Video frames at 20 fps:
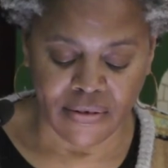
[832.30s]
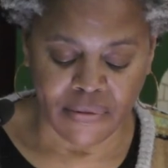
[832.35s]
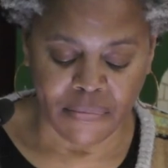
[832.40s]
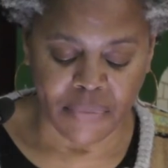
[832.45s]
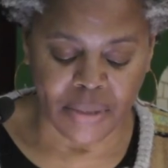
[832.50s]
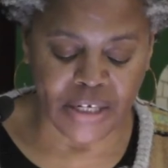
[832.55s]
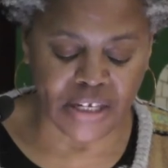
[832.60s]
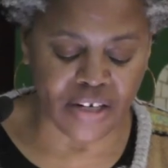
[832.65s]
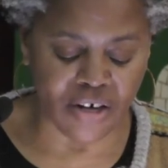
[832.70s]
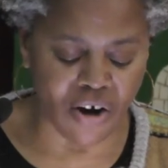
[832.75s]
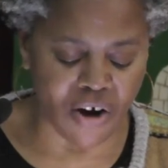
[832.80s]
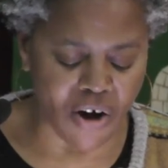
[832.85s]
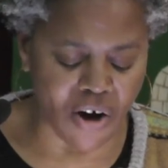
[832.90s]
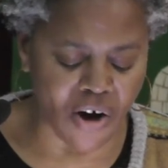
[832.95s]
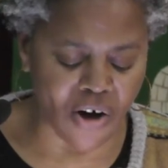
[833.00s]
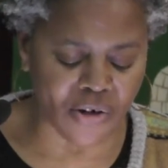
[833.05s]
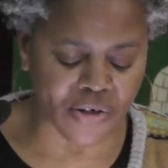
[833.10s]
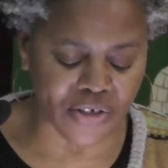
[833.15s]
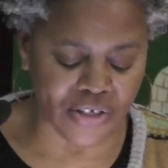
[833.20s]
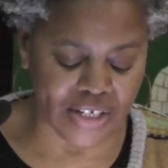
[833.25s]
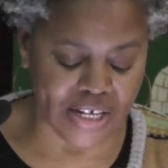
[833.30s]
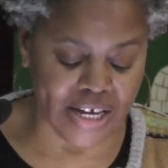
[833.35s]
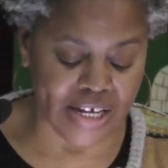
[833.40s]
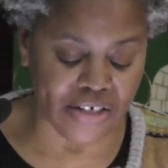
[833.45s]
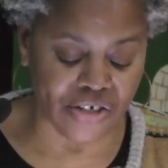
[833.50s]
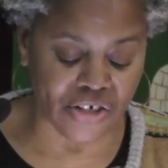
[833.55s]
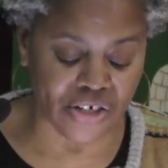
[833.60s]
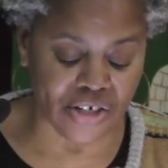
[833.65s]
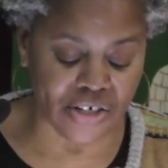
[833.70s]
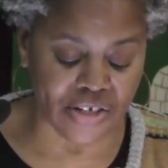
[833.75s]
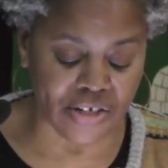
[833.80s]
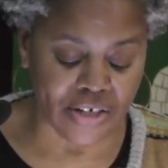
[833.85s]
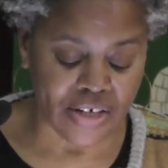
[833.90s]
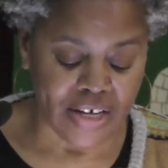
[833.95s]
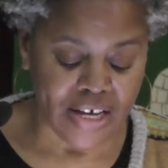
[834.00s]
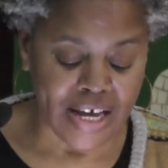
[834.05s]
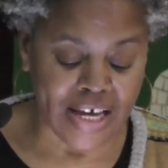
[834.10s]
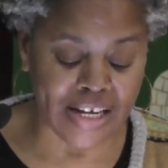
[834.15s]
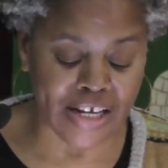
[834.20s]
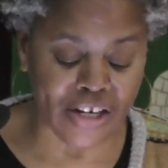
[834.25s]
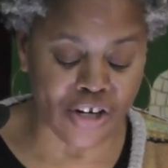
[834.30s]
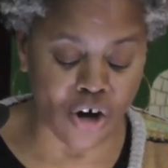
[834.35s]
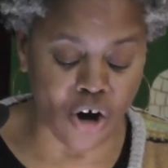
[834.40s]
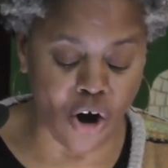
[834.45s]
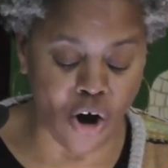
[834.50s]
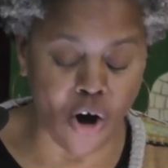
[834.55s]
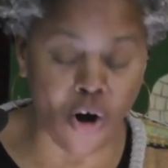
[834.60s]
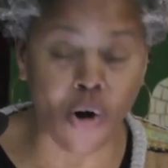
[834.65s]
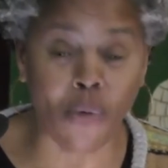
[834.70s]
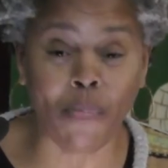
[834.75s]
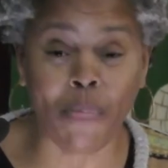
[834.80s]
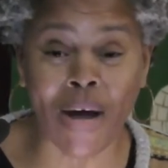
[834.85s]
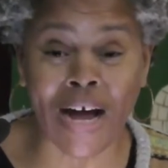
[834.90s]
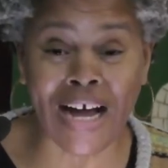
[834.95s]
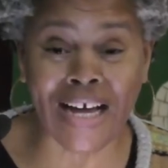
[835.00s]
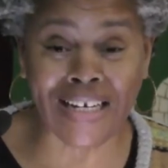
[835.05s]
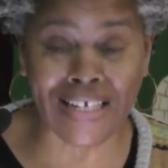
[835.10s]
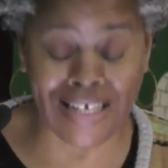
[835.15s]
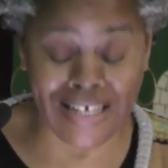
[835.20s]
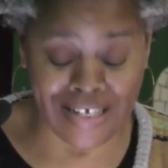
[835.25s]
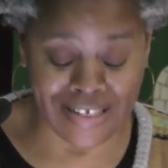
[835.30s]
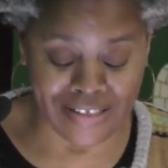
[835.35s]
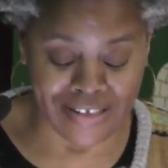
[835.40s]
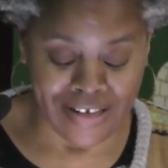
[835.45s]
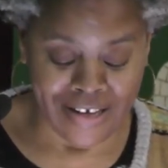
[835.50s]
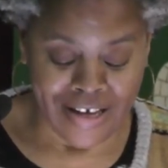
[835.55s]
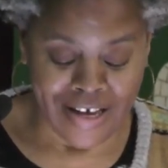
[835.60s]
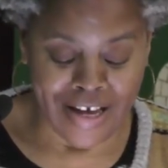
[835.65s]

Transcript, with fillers: but in all stages and in all bodies